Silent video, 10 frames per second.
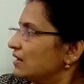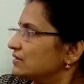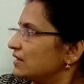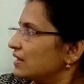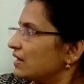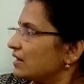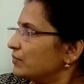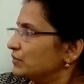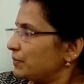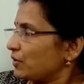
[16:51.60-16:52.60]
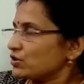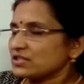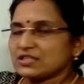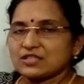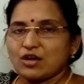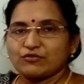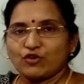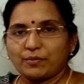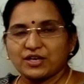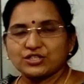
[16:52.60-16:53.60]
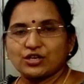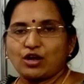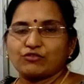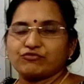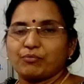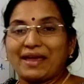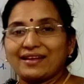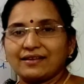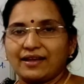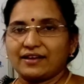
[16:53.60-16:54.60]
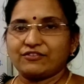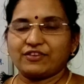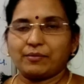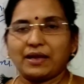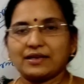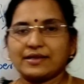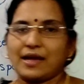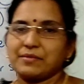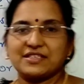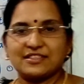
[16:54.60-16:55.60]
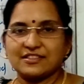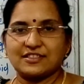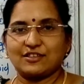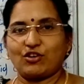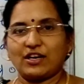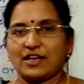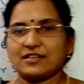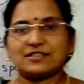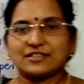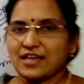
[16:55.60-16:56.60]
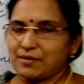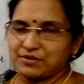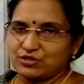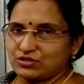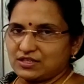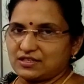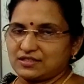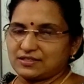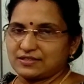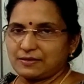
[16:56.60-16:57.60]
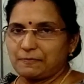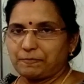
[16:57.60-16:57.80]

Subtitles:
the process of formation of male and female gamete is known as gametogenesis.